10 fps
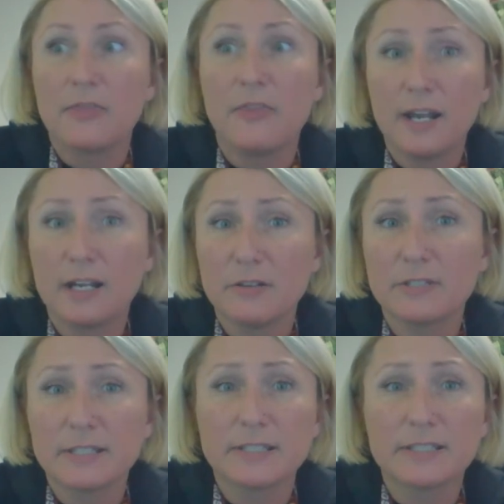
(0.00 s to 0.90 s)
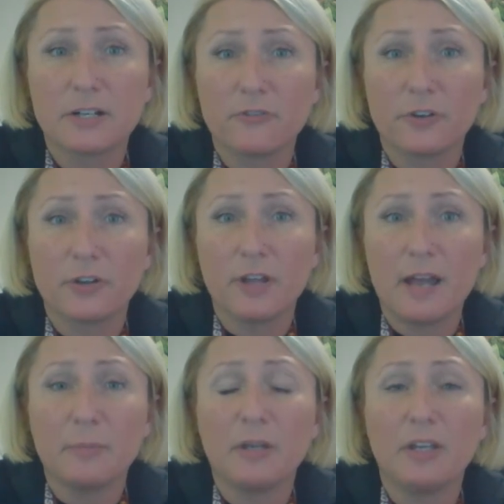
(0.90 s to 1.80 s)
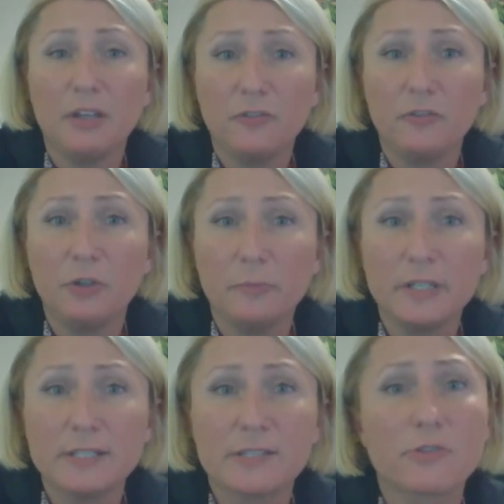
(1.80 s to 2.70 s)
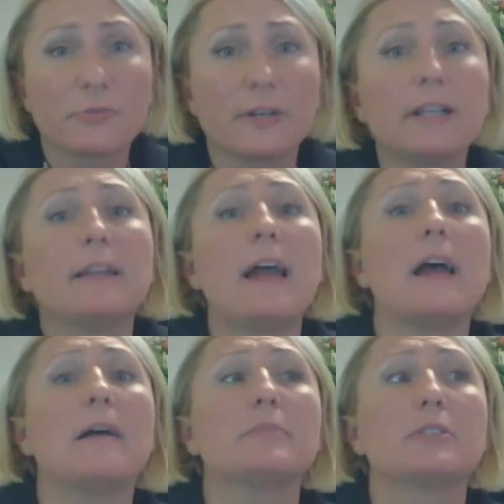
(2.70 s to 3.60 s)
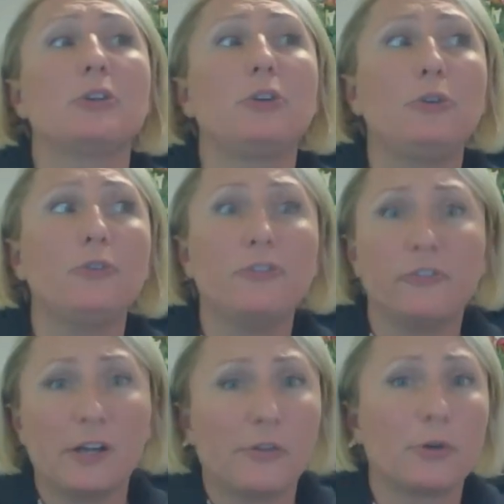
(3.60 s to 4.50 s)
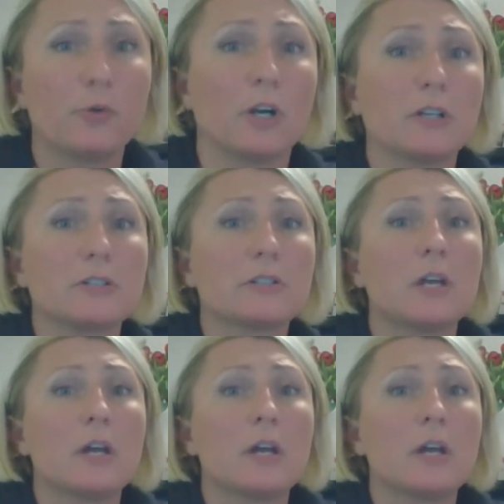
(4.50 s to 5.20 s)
That counts as a 0 for the lab. If you miss 3 labs, you failed the course.